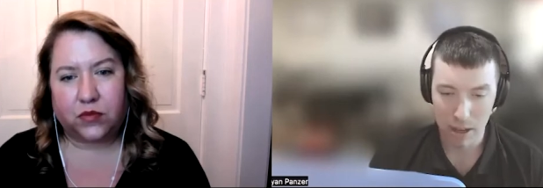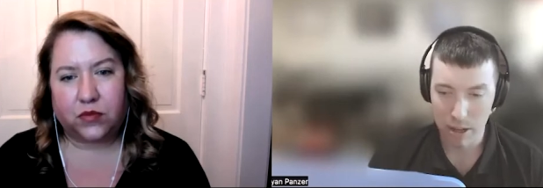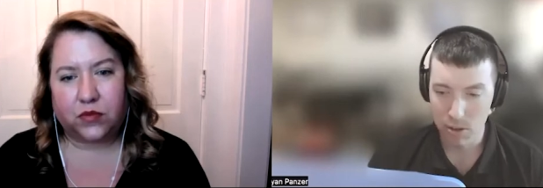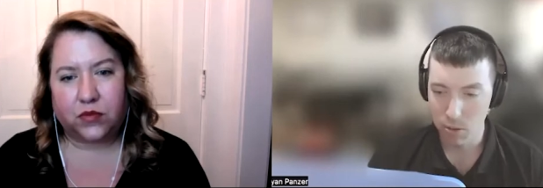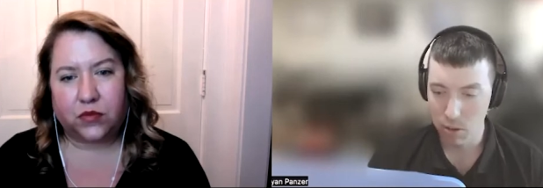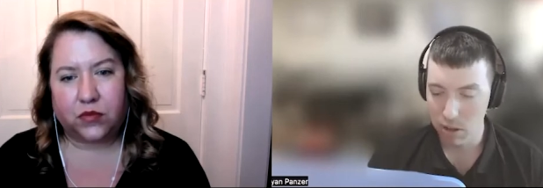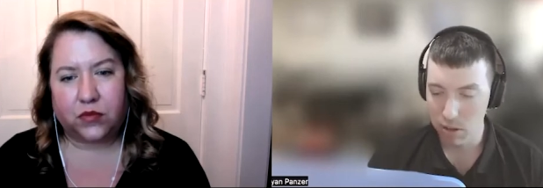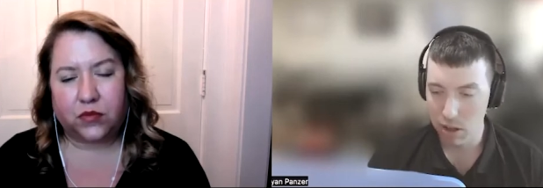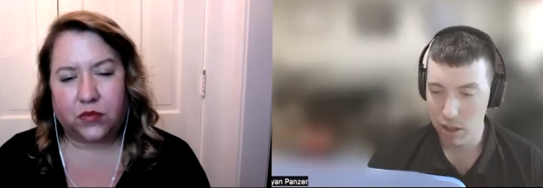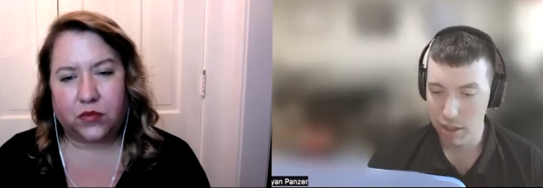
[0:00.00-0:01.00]
Speaker 1: So
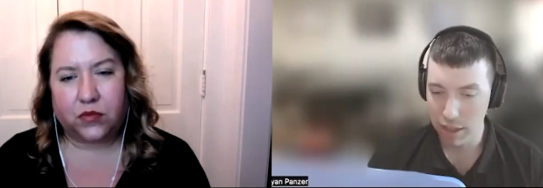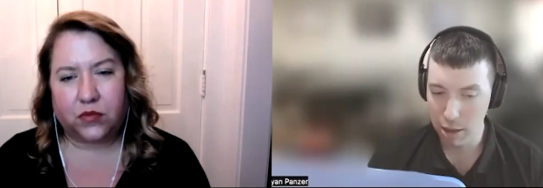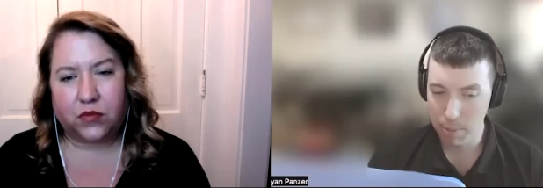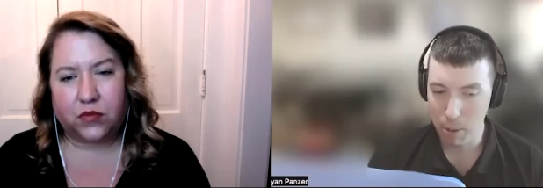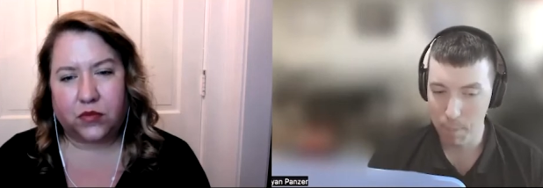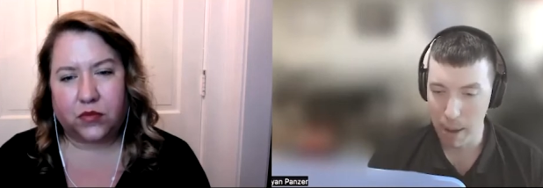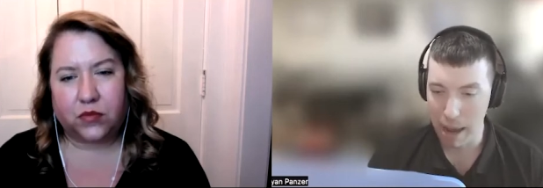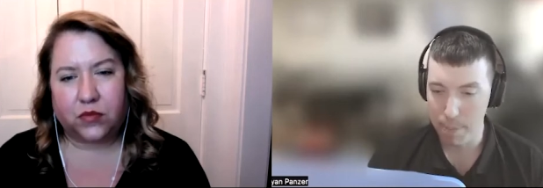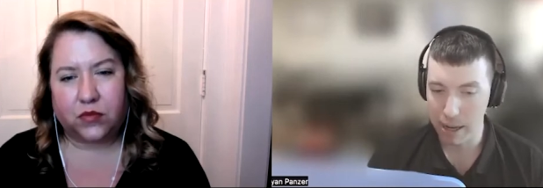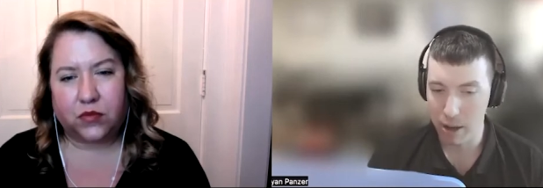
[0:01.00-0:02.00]
think about
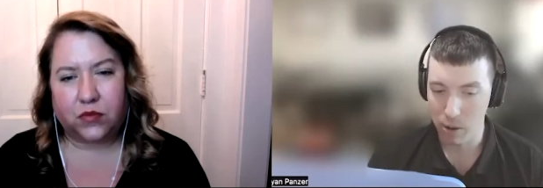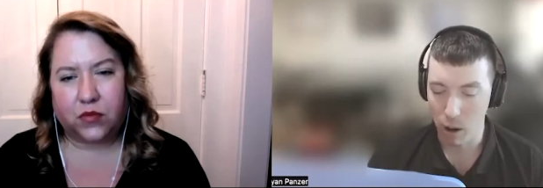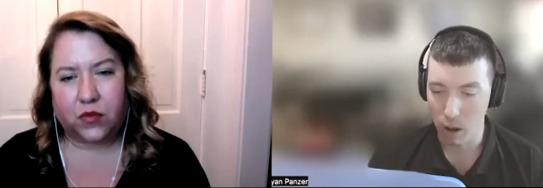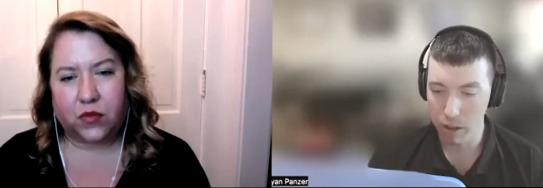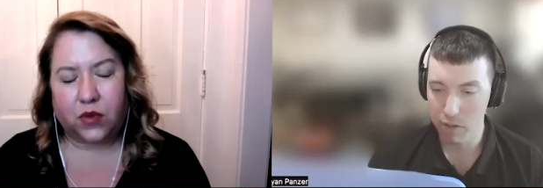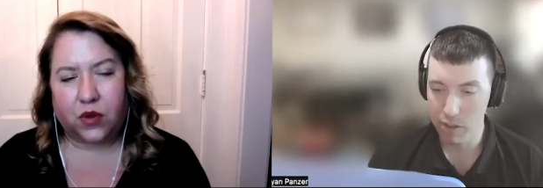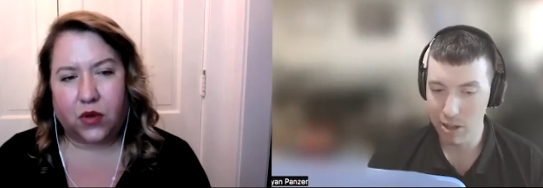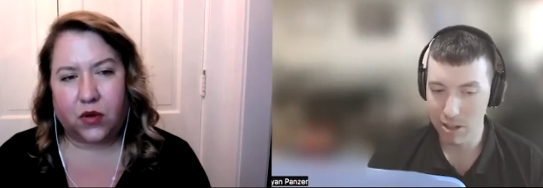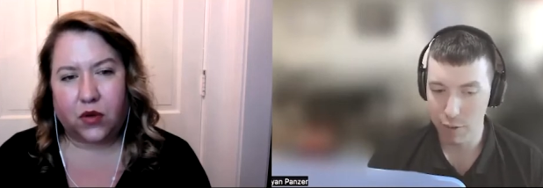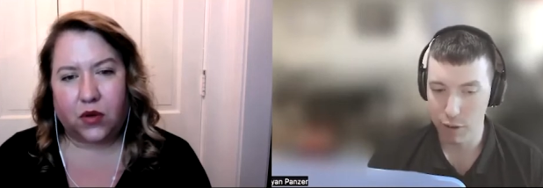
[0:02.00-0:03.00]
mapping out all of
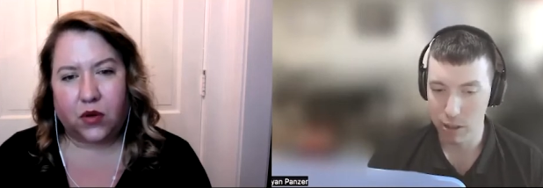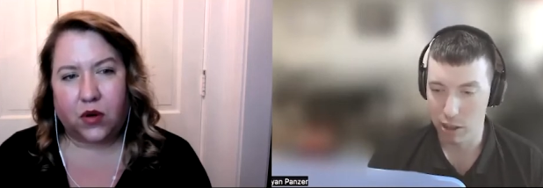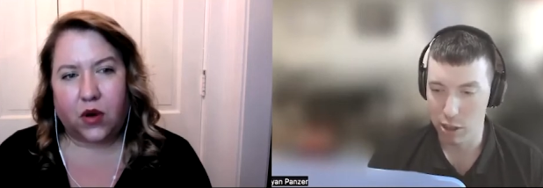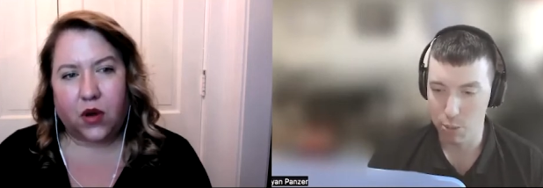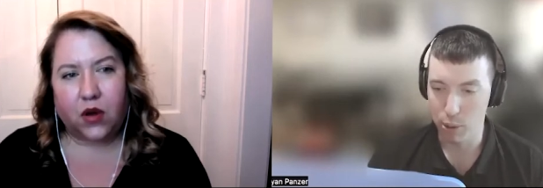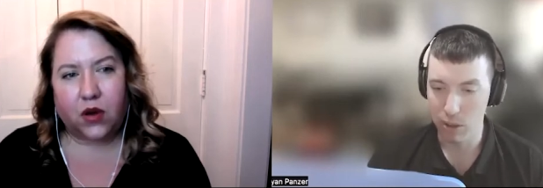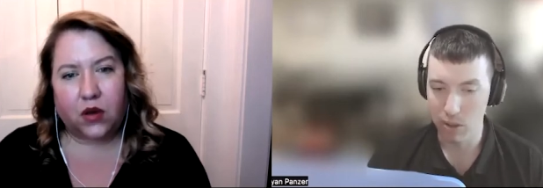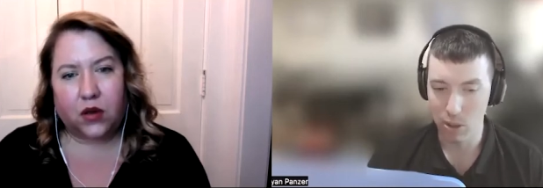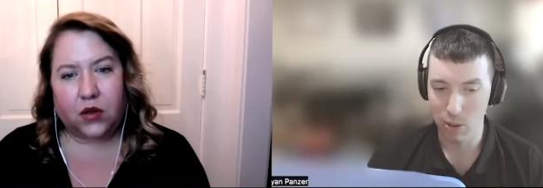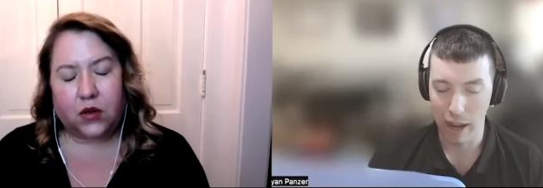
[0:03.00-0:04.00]
these different touch
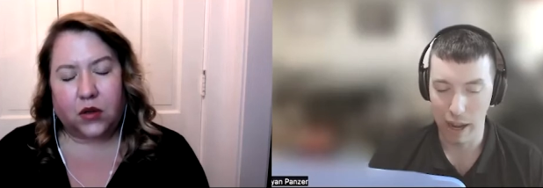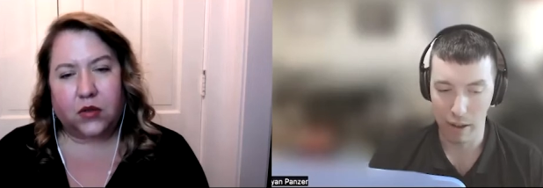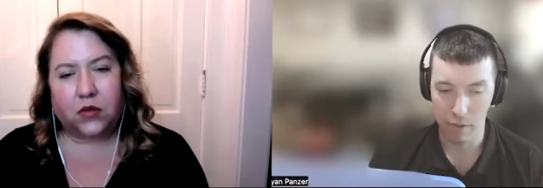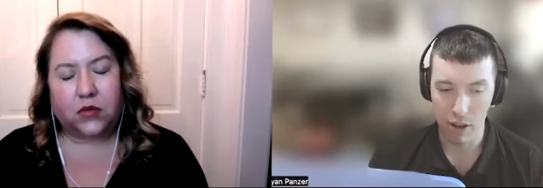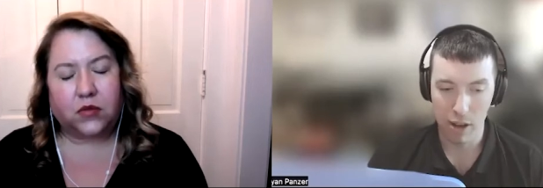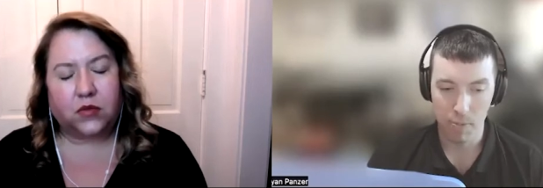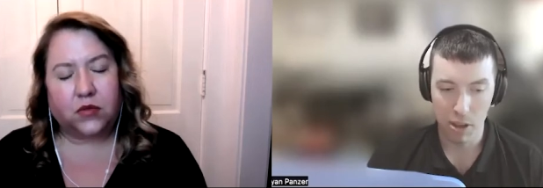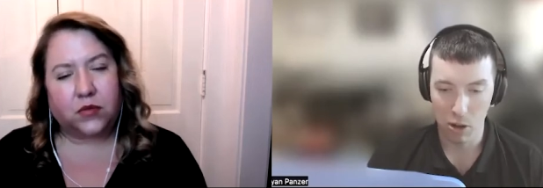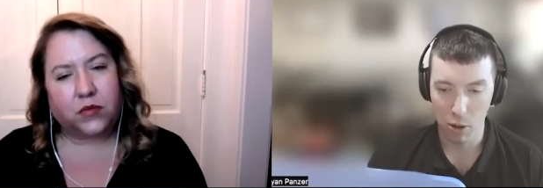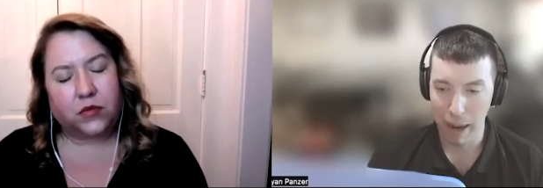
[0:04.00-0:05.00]
points you have
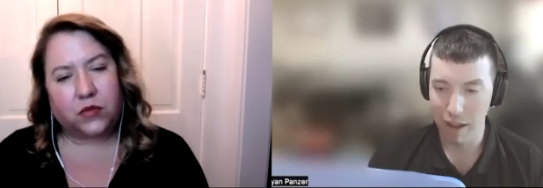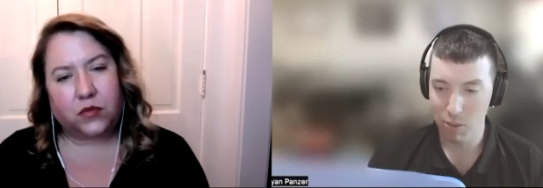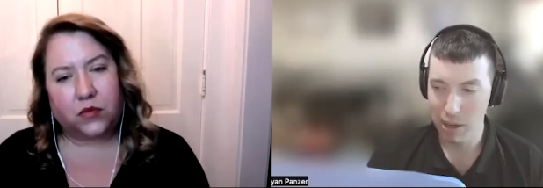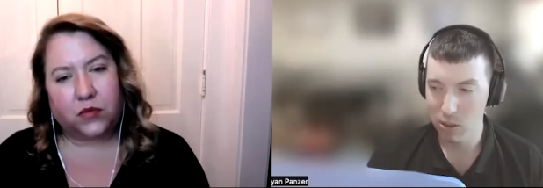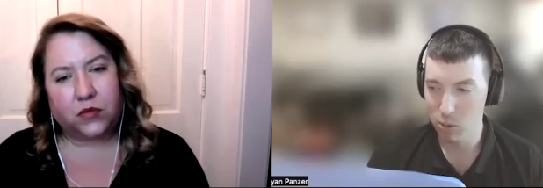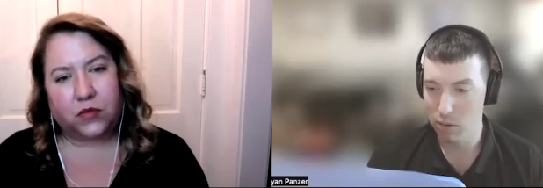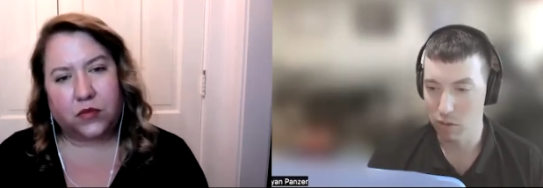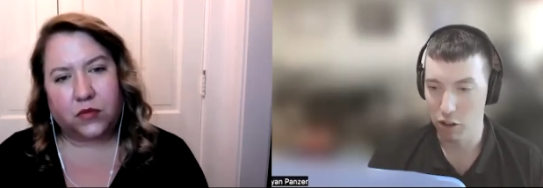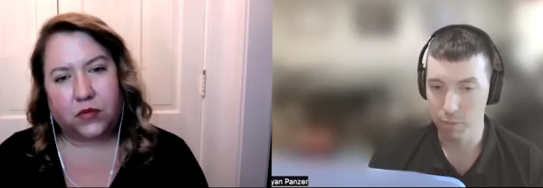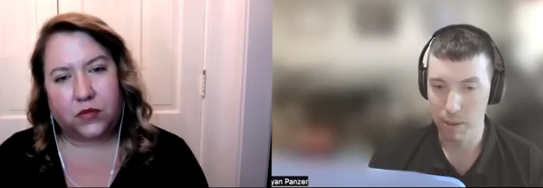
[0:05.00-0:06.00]
in your pathway to
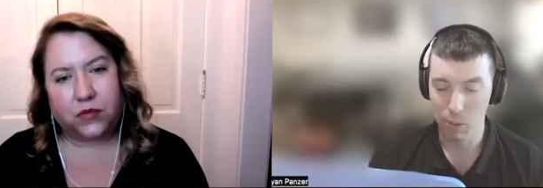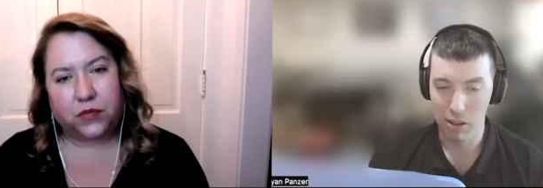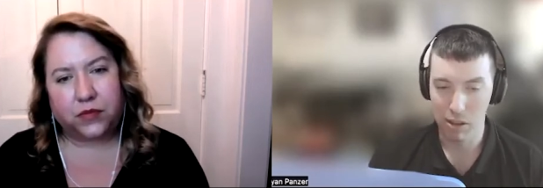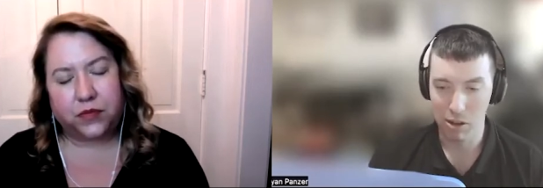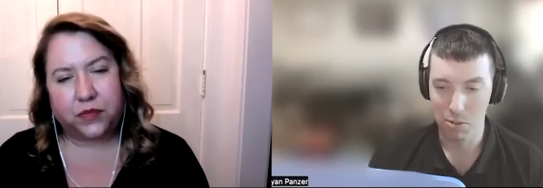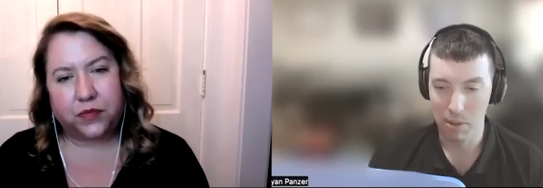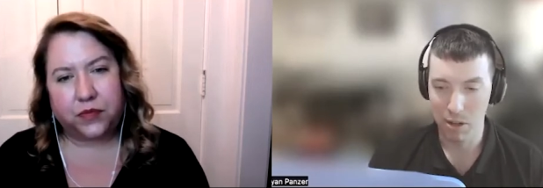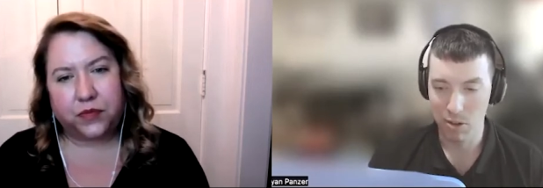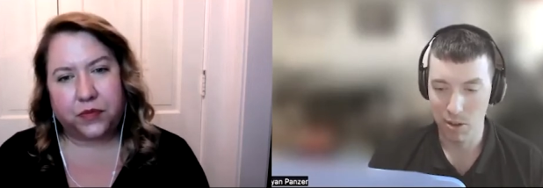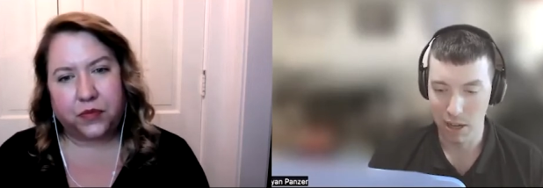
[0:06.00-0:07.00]
involvement within your
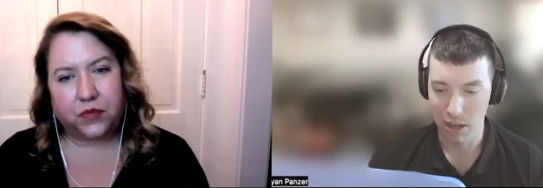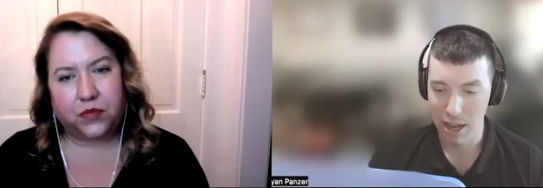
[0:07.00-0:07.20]
ministry